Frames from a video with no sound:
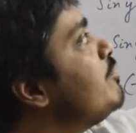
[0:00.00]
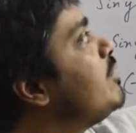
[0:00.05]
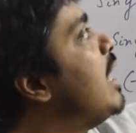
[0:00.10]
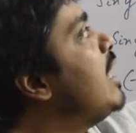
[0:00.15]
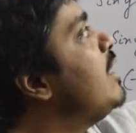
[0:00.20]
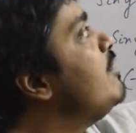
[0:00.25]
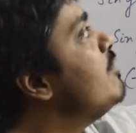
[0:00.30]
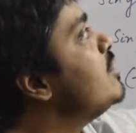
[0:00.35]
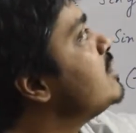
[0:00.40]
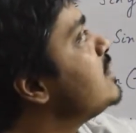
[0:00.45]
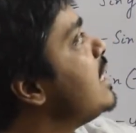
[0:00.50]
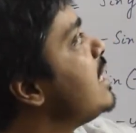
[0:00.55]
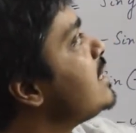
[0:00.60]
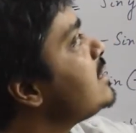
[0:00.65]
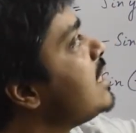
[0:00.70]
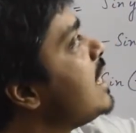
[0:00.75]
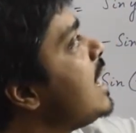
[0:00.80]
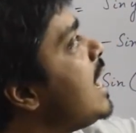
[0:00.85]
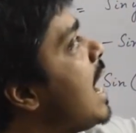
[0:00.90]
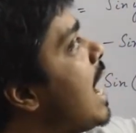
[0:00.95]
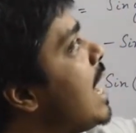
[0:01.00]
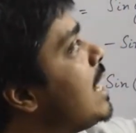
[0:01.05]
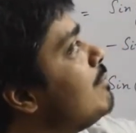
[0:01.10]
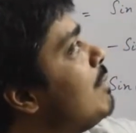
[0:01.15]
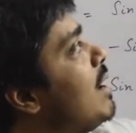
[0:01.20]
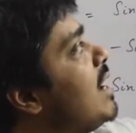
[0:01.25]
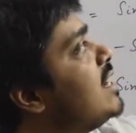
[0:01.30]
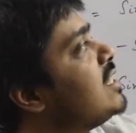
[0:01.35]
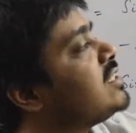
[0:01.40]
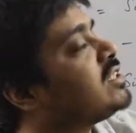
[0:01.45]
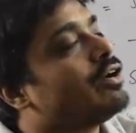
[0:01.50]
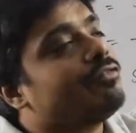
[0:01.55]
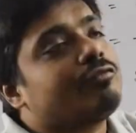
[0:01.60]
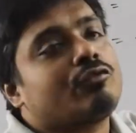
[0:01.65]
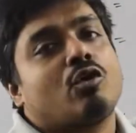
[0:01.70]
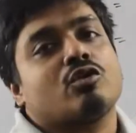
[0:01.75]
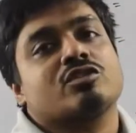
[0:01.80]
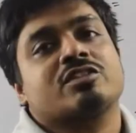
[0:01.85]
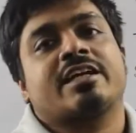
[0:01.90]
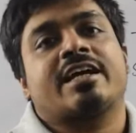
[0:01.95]
tan inverse x, and minus of
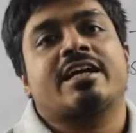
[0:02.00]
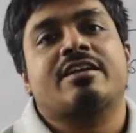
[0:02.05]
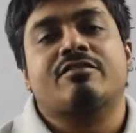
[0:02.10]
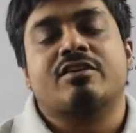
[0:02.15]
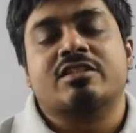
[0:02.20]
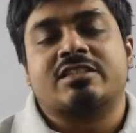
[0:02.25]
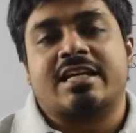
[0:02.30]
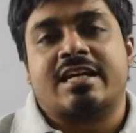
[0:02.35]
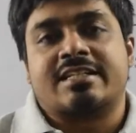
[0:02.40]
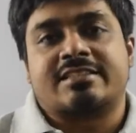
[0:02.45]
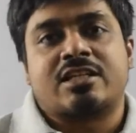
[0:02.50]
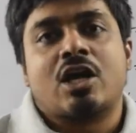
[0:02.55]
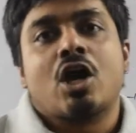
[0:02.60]
cosec inverse x.